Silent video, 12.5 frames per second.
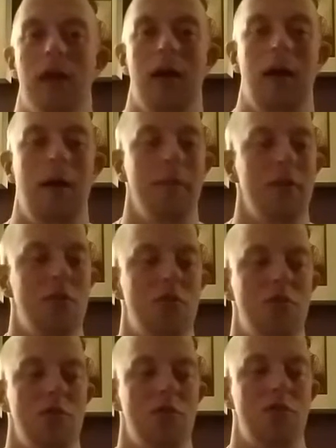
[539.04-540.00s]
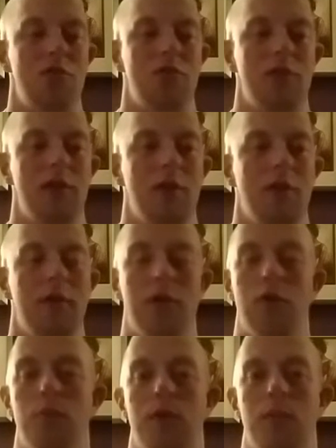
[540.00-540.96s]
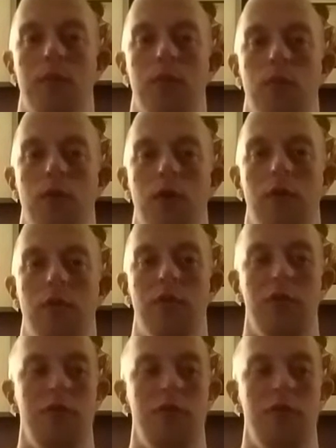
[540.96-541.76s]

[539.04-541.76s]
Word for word: Um, it's just, you know, another bump in the road.